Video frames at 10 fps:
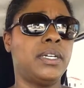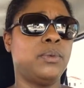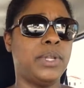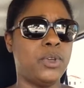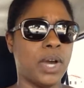
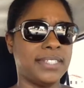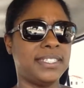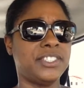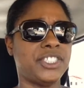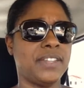when you
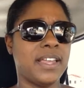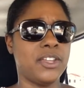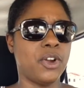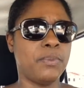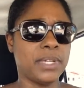audition that
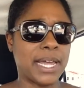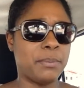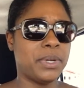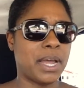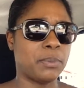you don't
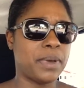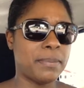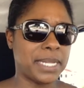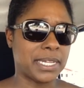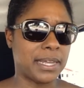put out
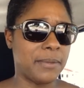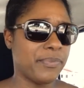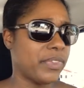publicly.